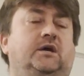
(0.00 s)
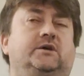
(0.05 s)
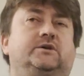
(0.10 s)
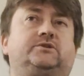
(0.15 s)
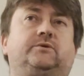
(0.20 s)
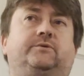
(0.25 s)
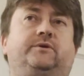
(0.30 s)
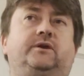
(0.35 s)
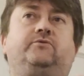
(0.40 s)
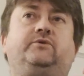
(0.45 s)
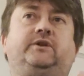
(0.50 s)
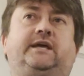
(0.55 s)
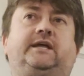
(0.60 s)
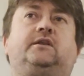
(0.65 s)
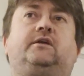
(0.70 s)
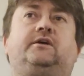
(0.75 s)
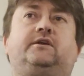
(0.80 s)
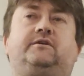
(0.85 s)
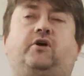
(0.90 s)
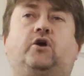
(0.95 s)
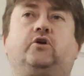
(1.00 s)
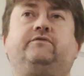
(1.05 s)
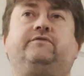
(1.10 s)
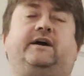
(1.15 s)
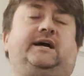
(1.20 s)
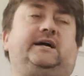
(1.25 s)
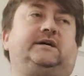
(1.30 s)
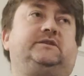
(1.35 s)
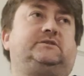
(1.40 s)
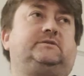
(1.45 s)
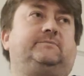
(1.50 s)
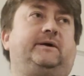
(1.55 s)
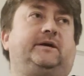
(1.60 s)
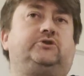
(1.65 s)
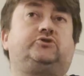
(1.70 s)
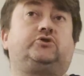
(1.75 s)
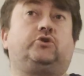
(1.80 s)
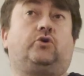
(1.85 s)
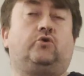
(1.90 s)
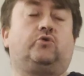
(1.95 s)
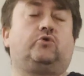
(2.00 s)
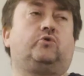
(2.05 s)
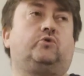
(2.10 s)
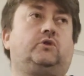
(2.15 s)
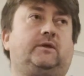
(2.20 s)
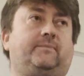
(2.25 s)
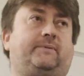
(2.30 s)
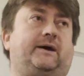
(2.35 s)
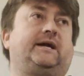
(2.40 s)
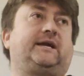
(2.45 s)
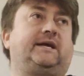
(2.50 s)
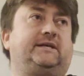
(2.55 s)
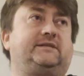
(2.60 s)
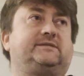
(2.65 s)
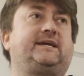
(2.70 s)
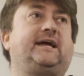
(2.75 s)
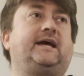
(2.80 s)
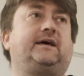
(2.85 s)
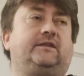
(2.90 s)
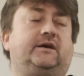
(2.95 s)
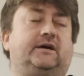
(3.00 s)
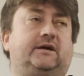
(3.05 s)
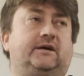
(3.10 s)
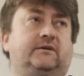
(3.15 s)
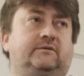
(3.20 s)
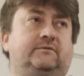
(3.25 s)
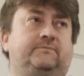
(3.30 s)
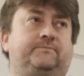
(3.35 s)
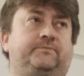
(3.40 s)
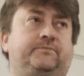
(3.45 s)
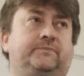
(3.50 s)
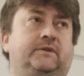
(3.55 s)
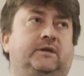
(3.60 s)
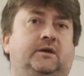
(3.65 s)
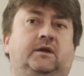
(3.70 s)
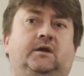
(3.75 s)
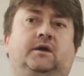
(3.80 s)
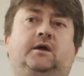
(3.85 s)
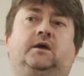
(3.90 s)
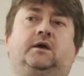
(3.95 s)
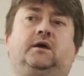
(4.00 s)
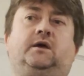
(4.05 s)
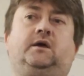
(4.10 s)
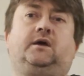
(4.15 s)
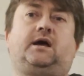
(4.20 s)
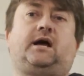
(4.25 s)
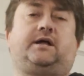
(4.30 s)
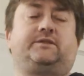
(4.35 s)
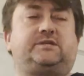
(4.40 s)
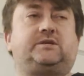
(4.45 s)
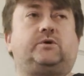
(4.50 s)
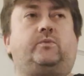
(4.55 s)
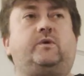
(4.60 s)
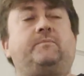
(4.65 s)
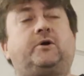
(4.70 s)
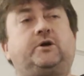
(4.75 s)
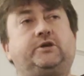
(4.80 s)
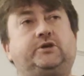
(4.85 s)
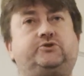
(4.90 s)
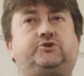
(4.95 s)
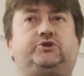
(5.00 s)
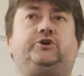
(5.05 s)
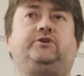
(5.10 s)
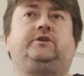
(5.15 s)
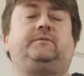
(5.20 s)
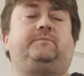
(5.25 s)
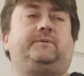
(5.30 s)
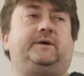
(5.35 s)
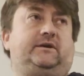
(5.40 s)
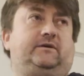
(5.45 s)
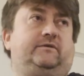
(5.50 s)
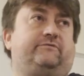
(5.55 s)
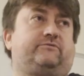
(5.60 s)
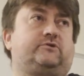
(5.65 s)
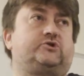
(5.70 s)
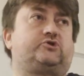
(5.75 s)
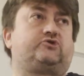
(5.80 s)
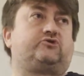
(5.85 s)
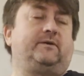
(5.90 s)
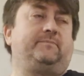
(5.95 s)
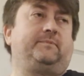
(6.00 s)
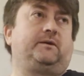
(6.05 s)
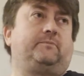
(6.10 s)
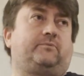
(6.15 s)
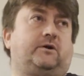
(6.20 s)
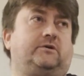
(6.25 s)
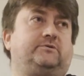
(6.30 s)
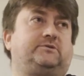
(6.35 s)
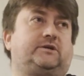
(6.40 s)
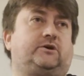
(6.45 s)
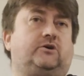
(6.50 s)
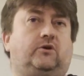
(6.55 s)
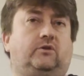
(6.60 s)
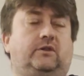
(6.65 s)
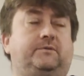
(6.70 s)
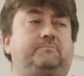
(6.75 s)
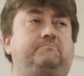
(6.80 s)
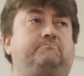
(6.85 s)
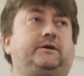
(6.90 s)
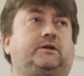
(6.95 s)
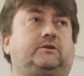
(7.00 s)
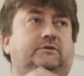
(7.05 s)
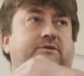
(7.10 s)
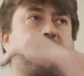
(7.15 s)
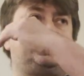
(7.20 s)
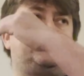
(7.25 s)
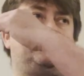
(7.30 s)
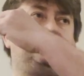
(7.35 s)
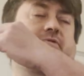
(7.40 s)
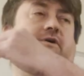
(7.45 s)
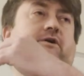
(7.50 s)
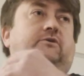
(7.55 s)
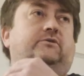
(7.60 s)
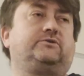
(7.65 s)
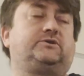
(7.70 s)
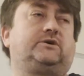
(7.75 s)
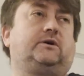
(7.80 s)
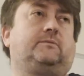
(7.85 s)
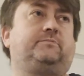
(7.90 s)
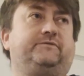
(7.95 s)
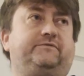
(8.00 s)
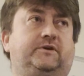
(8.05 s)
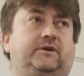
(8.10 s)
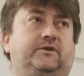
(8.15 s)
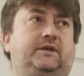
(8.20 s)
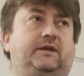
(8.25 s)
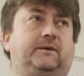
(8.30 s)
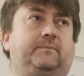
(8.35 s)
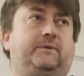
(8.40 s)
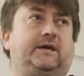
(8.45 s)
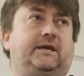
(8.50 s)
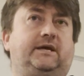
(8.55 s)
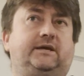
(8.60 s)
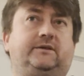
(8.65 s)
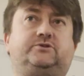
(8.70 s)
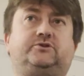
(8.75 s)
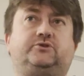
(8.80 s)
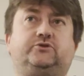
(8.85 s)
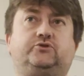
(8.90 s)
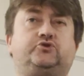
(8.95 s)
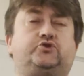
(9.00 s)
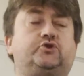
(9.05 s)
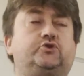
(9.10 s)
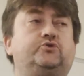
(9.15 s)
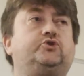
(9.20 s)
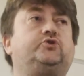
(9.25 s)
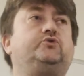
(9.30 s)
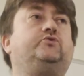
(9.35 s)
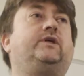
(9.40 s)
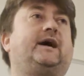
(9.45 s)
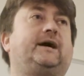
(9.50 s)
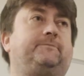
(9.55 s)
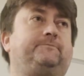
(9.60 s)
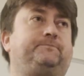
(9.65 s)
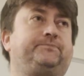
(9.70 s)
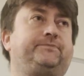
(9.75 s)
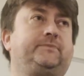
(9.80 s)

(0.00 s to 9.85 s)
So we don't need a lot of overhead to make sure all the packets get there. And so we might use UDP for a streaming protocol and build something on top of UDP to do that.